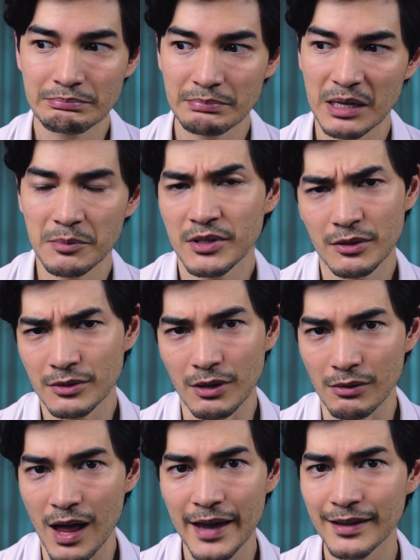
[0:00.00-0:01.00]
Maybe you
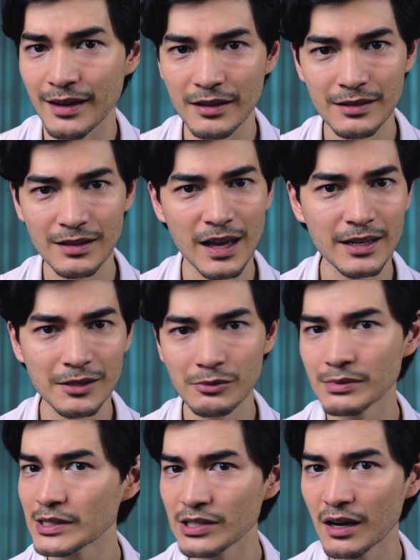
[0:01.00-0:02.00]
don't like it and then
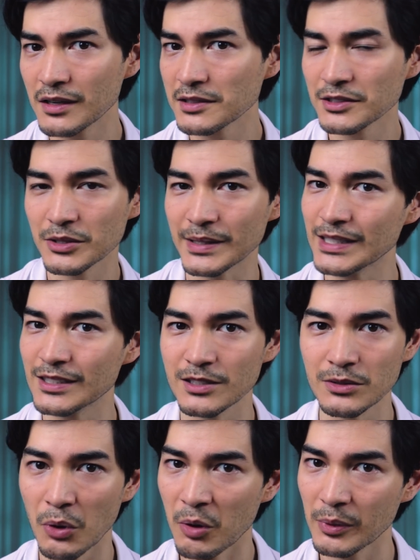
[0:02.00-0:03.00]
you return to
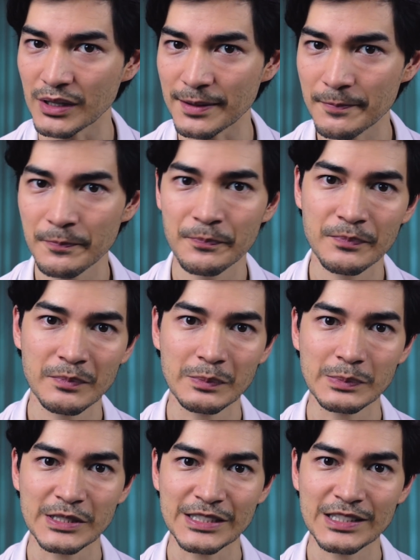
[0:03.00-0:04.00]
eat normally.
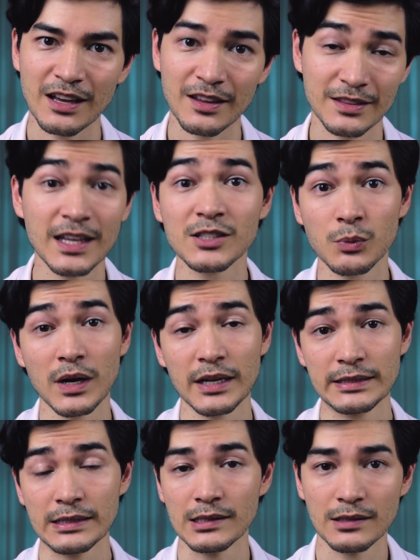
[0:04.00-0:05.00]
But that's what
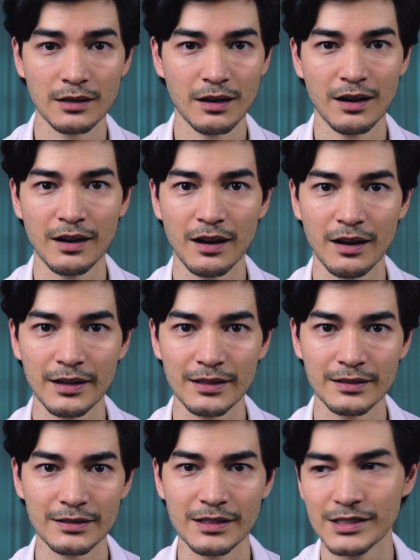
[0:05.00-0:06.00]
I did.
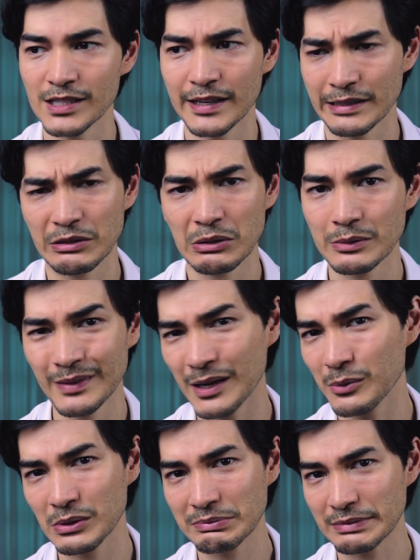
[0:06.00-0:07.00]
I decided, you know,
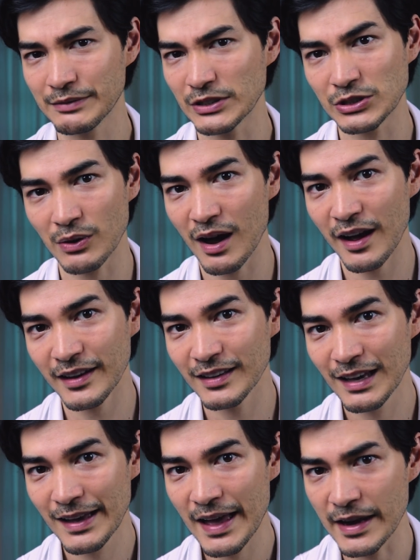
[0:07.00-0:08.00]
I will give a
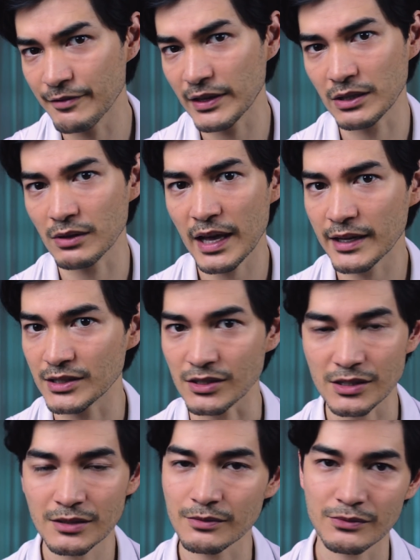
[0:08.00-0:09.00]
try. And if I don't like it,
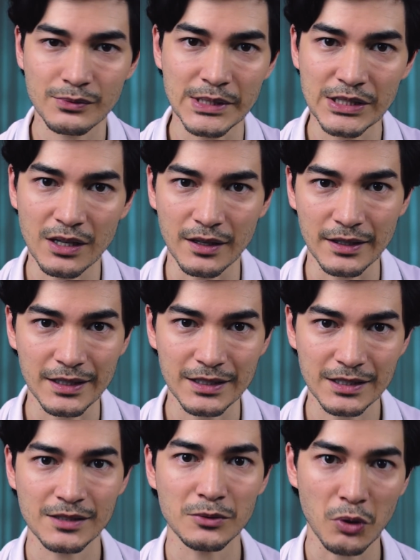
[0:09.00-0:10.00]
just return
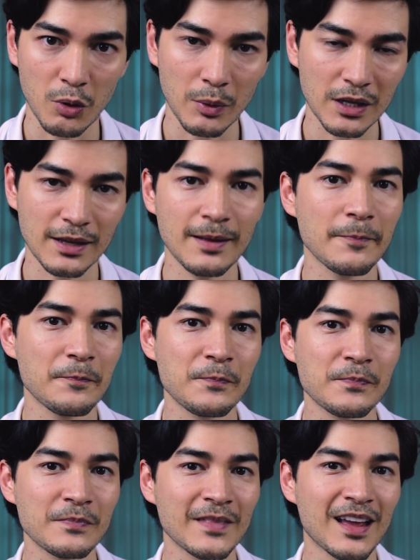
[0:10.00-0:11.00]
eating normally.
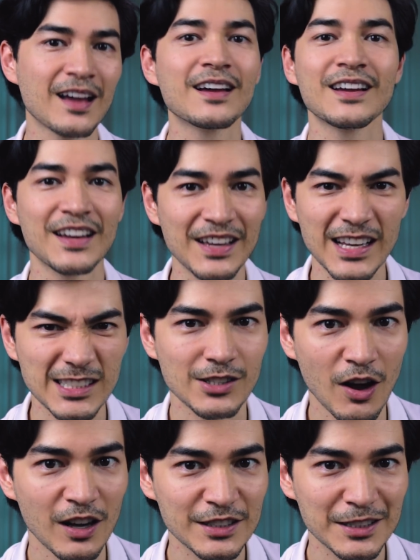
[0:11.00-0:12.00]

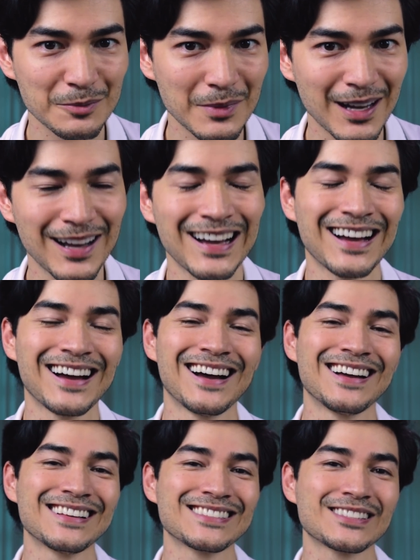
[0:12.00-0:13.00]
It's awesome.
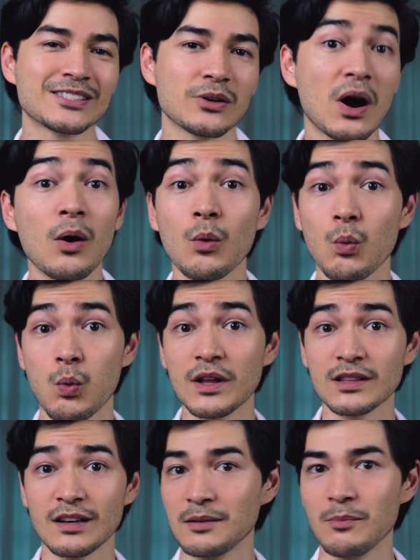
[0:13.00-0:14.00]
So,
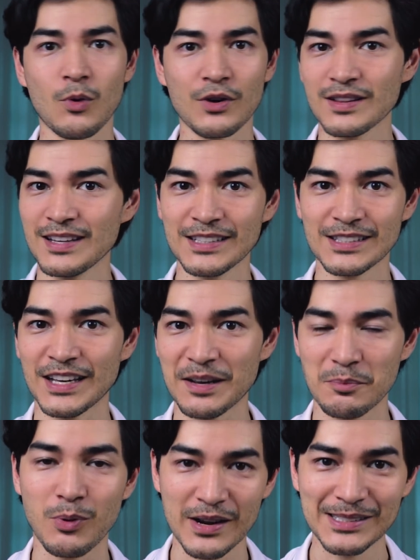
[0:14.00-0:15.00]
one more things
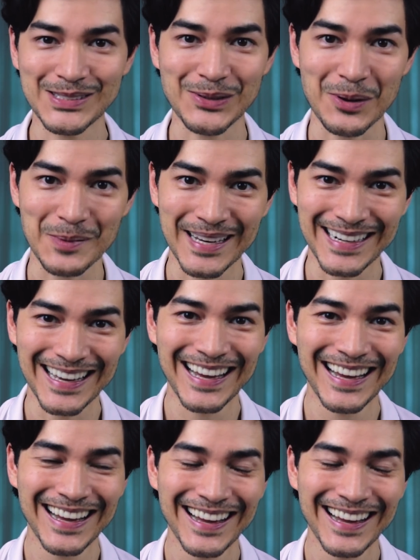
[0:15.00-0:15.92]
like a brainstorm here.